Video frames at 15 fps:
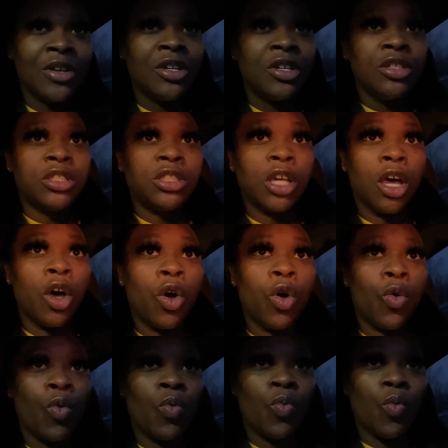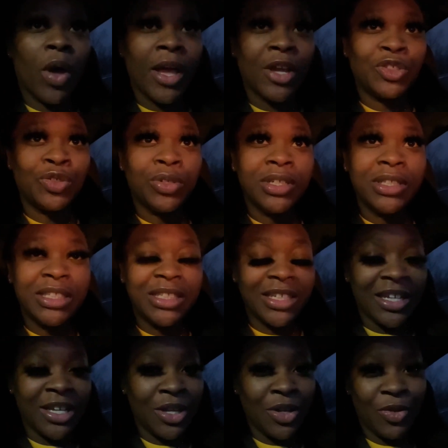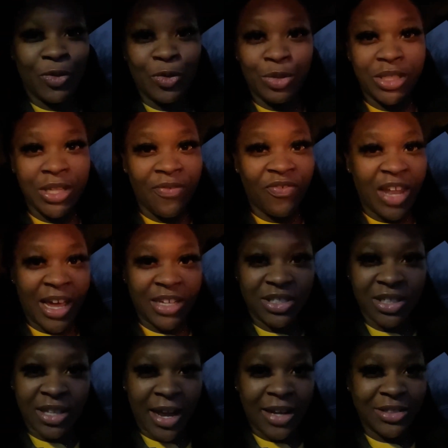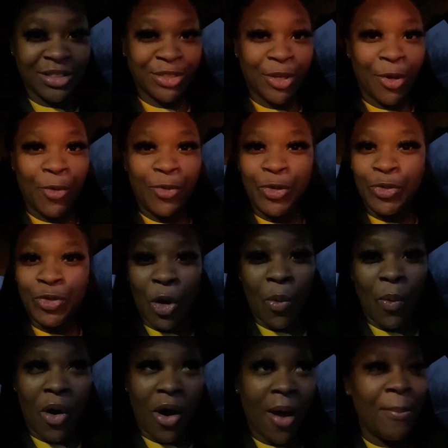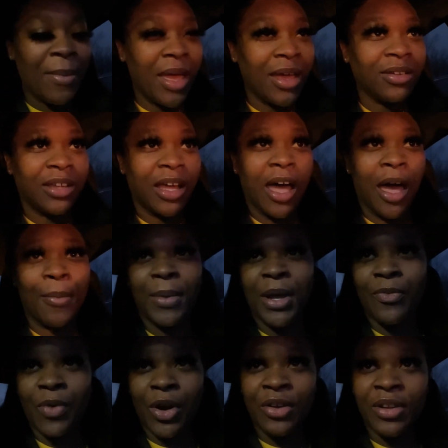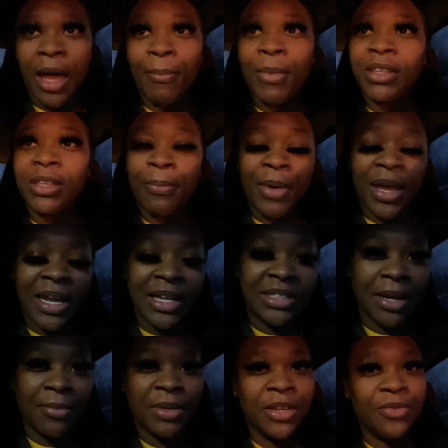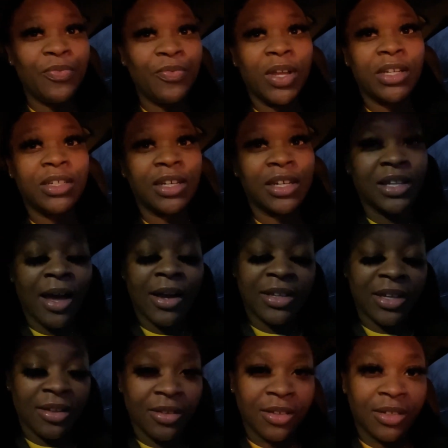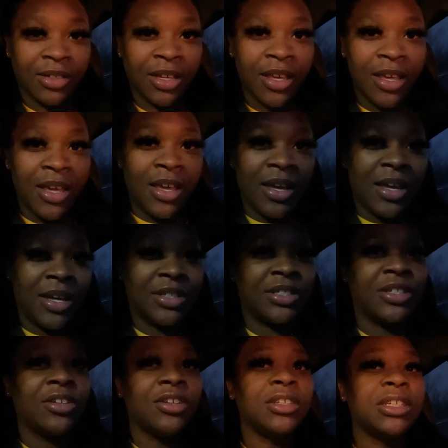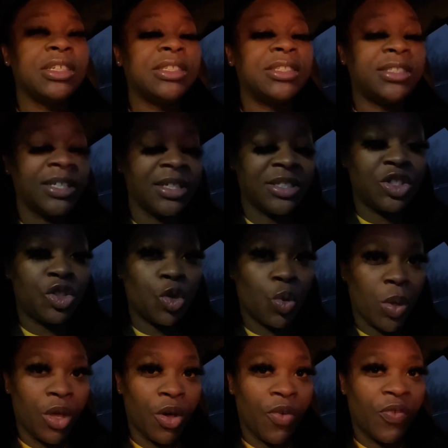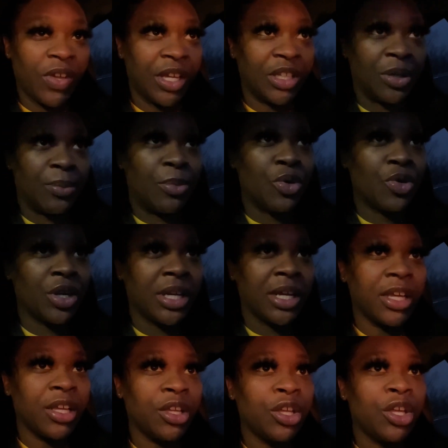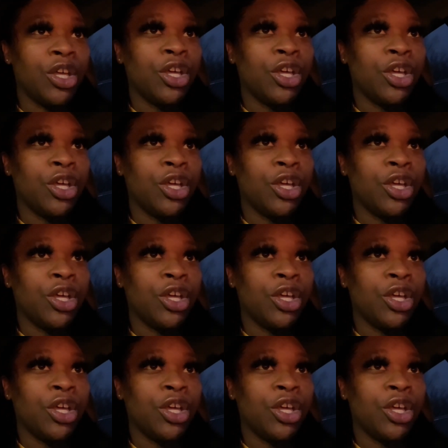So as you can see, you see flashing lights, so you know where I'm at. I'm at work, I'm at the base, I'm getting ready to clock in. It's currently 6:12 in the morning.